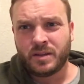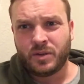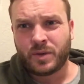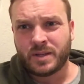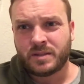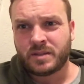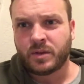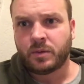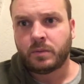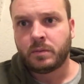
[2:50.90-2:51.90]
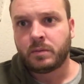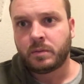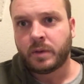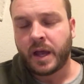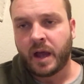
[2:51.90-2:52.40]
you can still
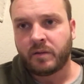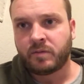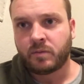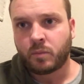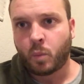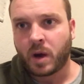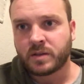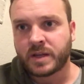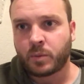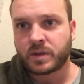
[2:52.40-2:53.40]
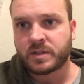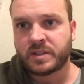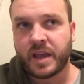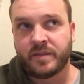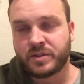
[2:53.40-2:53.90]
have wireless network that's
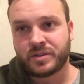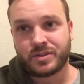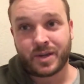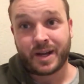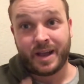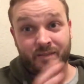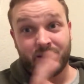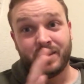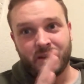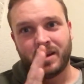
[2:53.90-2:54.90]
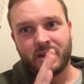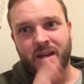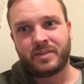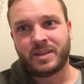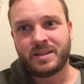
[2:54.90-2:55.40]
safe. It's just you got to have
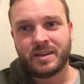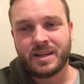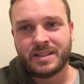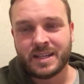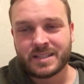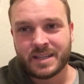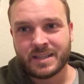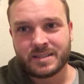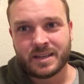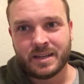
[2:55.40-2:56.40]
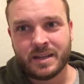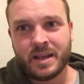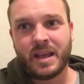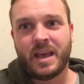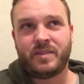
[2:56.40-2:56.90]
kind of a distance. And
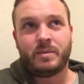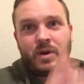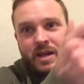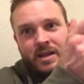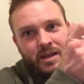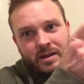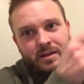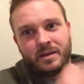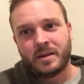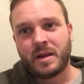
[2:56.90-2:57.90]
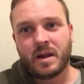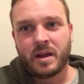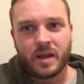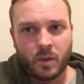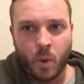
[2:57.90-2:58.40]
if anybody can,
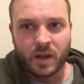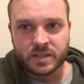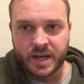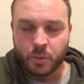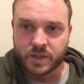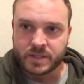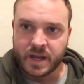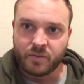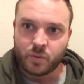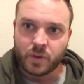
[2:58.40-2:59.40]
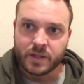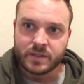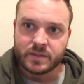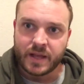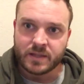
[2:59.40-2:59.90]
wireless network is never really
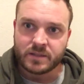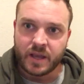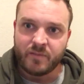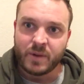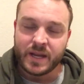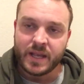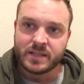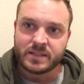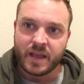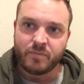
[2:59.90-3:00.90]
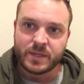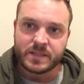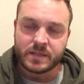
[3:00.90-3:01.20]
that safe, but it is safe, but it's